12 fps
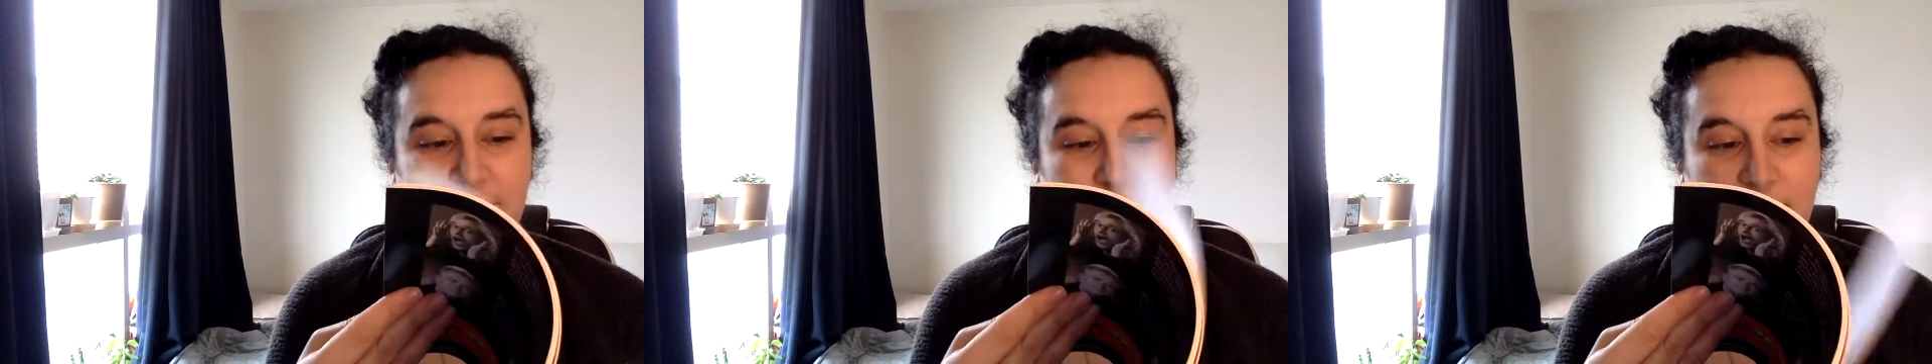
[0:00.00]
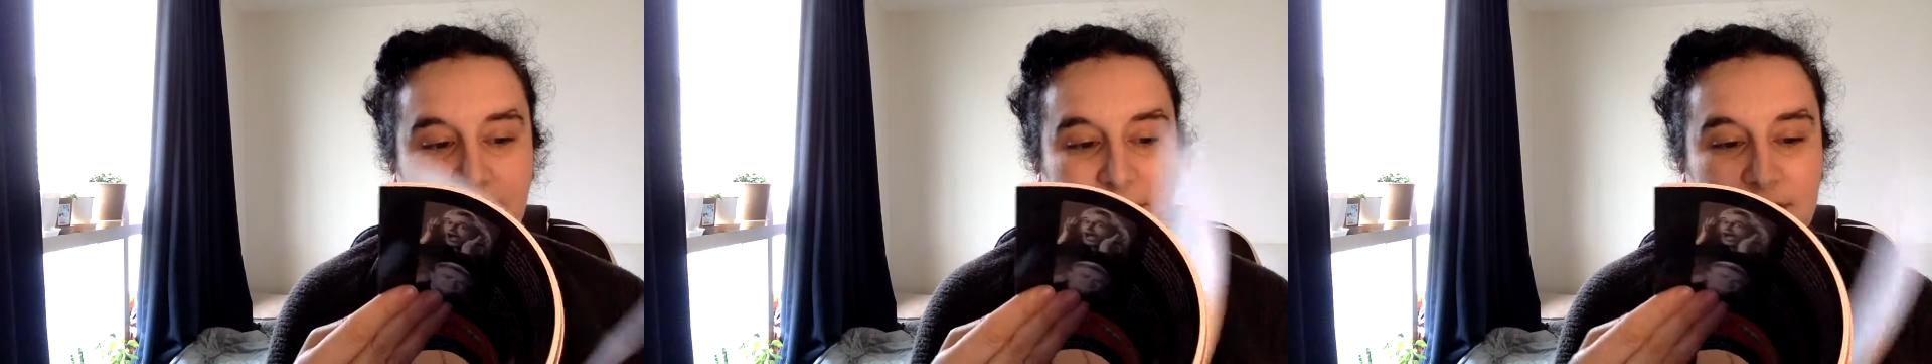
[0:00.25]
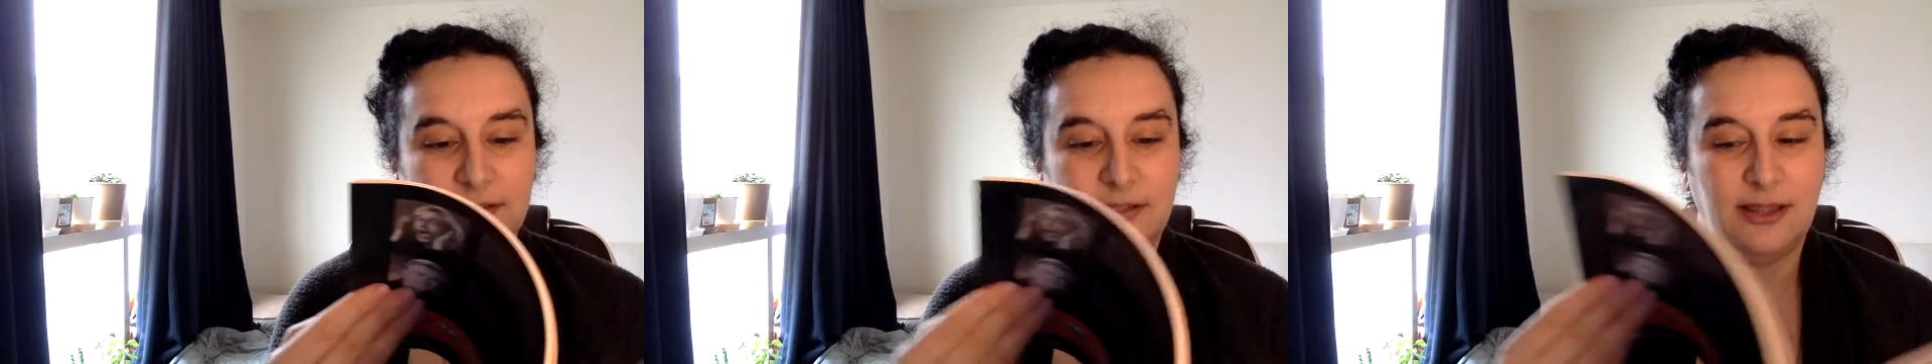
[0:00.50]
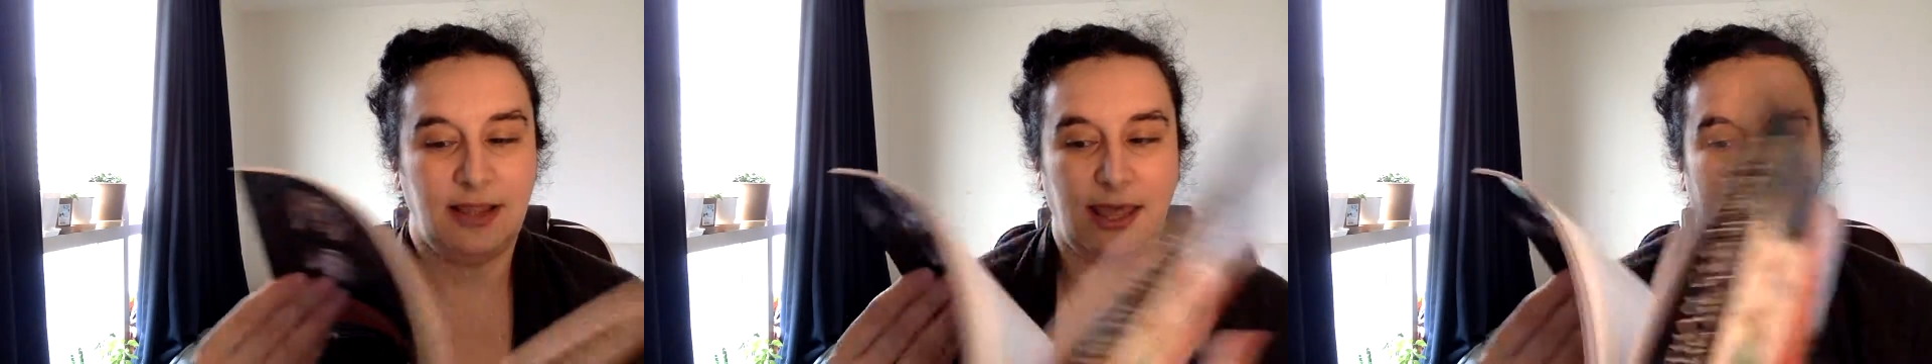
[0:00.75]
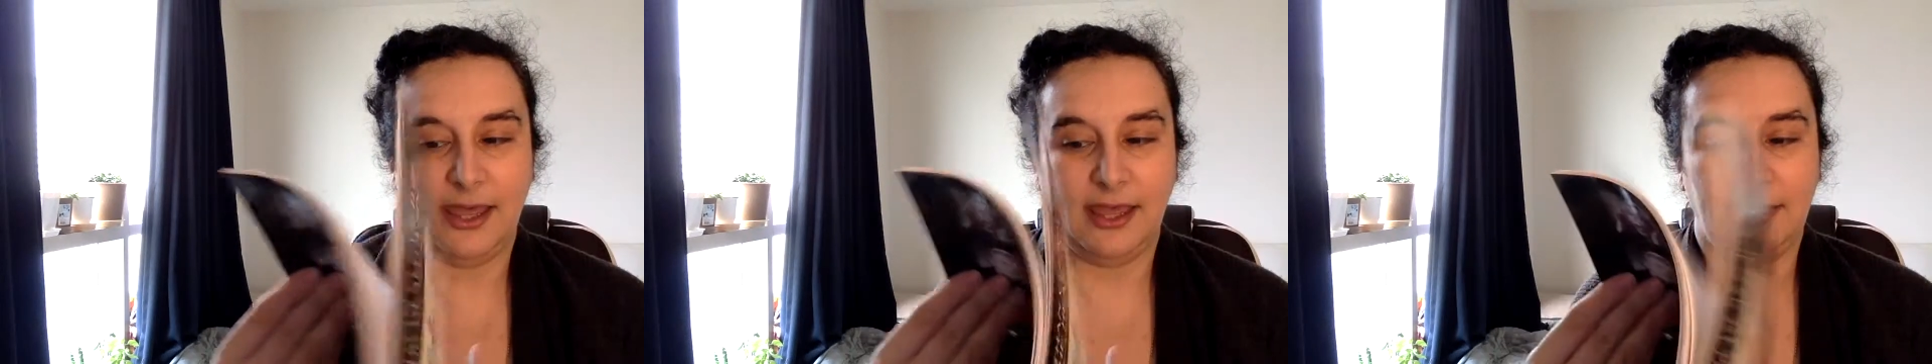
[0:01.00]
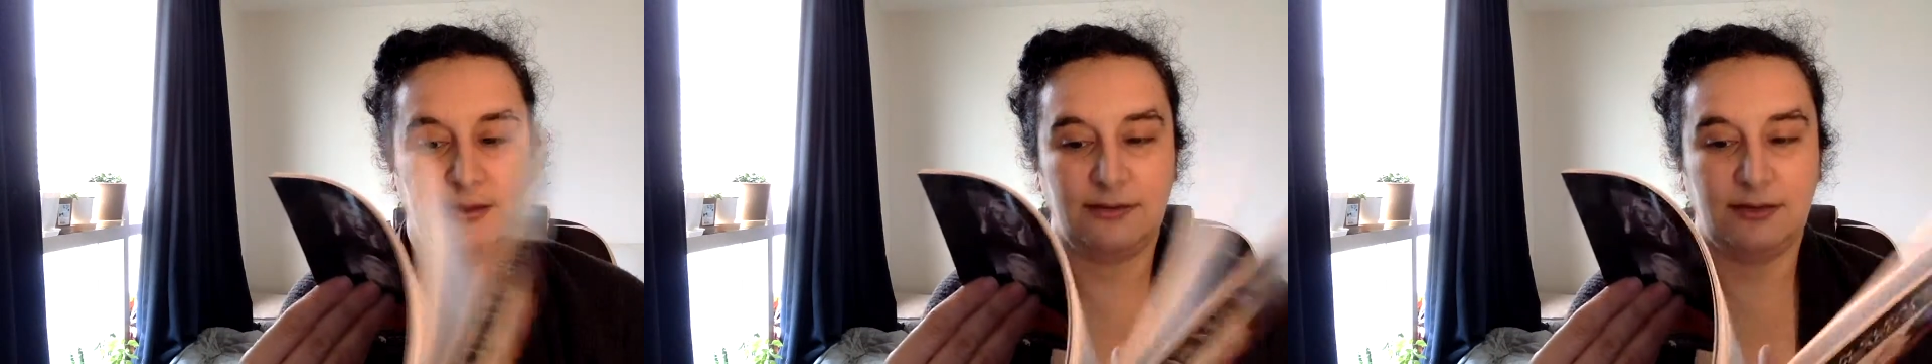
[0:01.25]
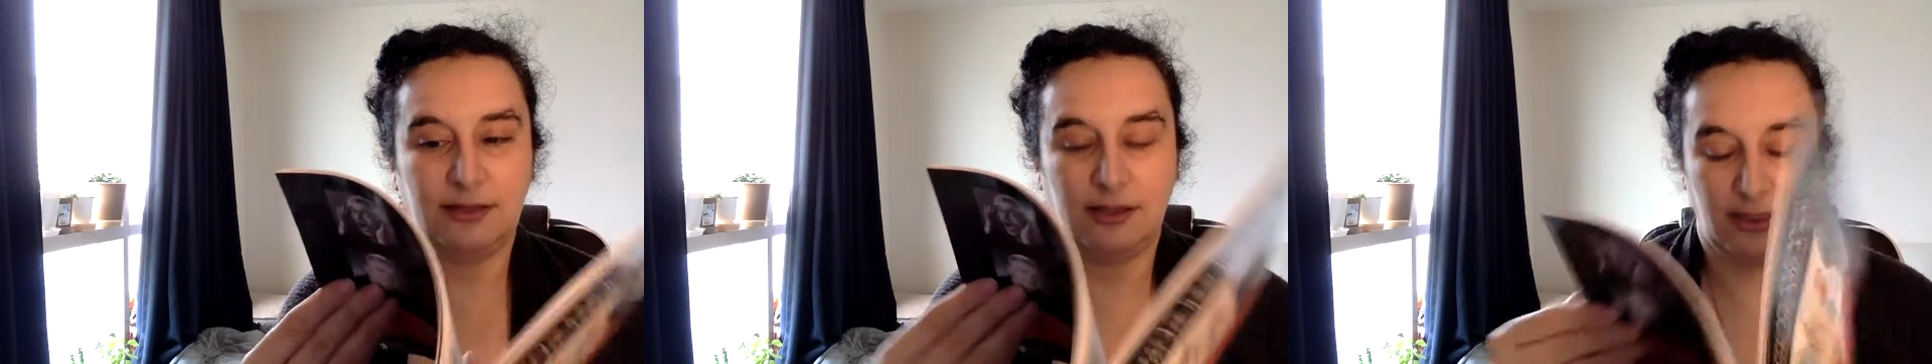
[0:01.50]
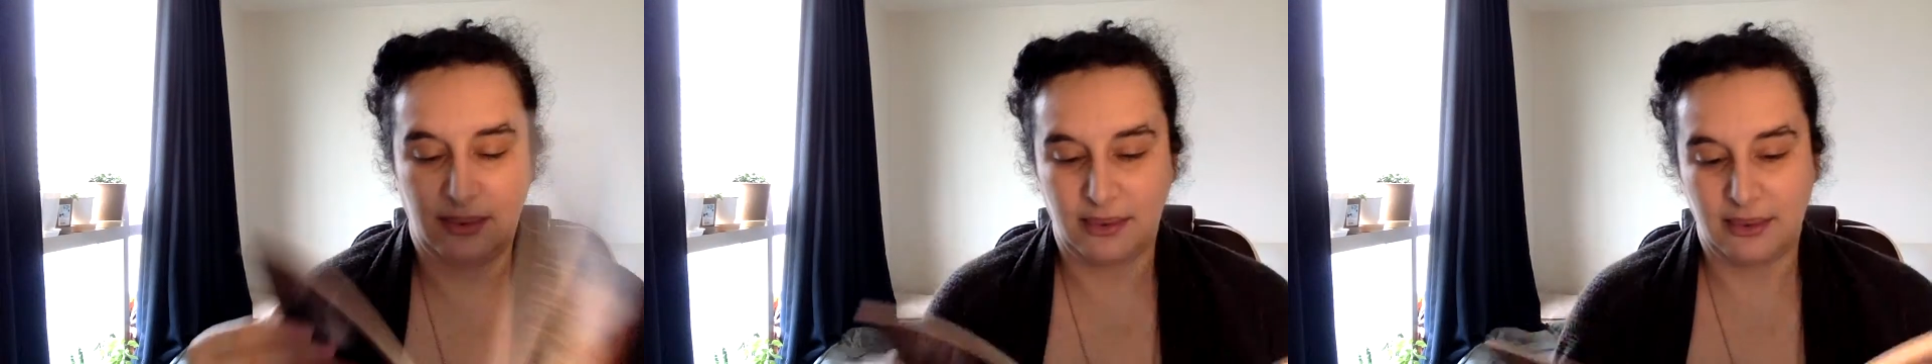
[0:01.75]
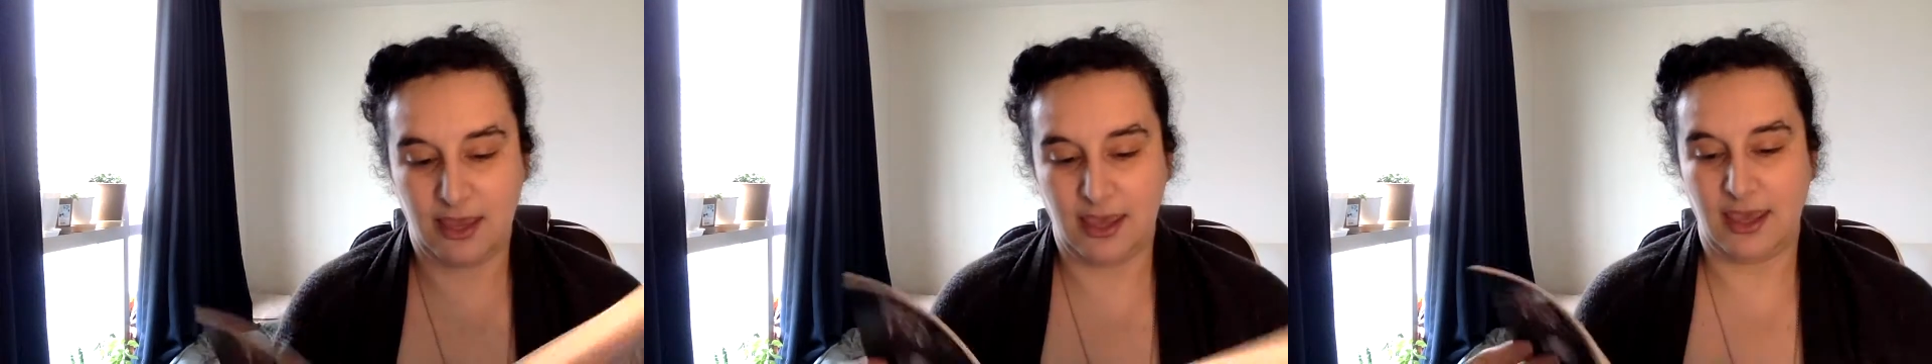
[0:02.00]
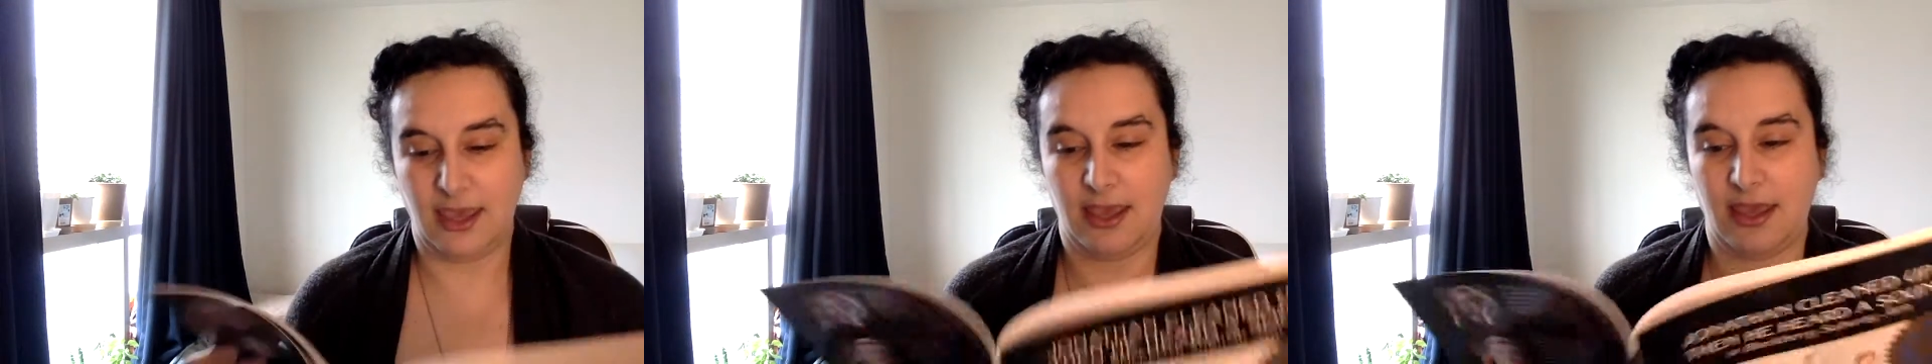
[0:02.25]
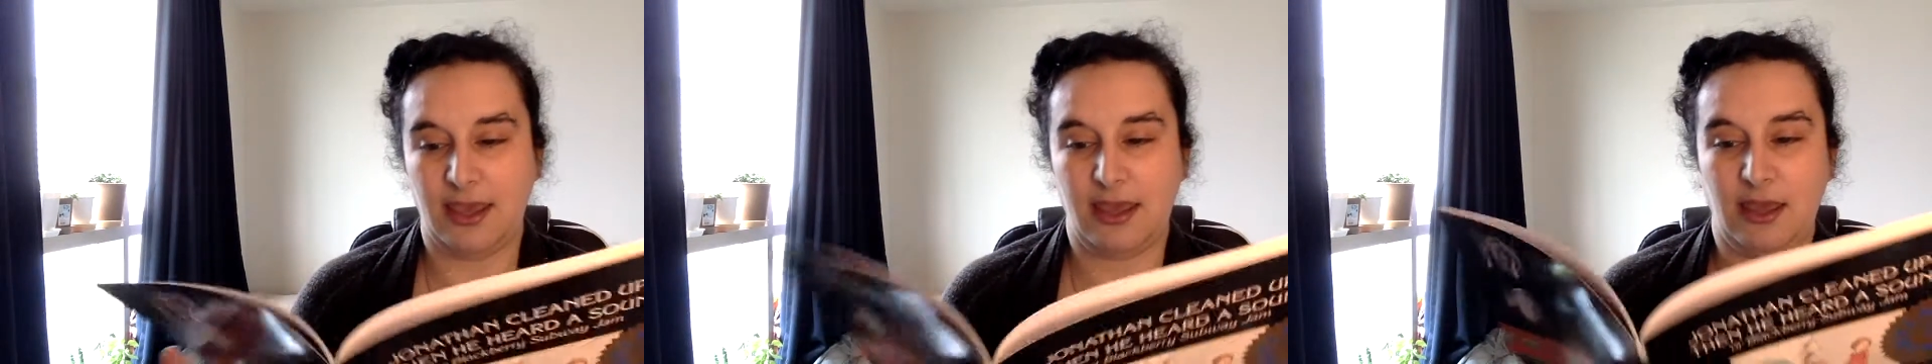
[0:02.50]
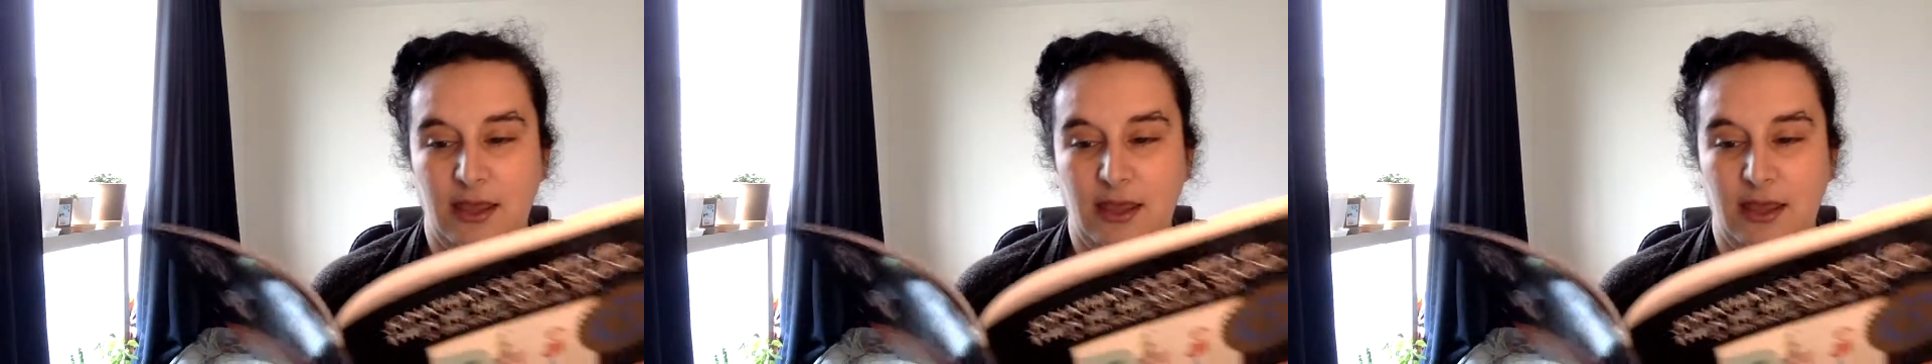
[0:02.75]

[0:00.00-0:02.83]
is that they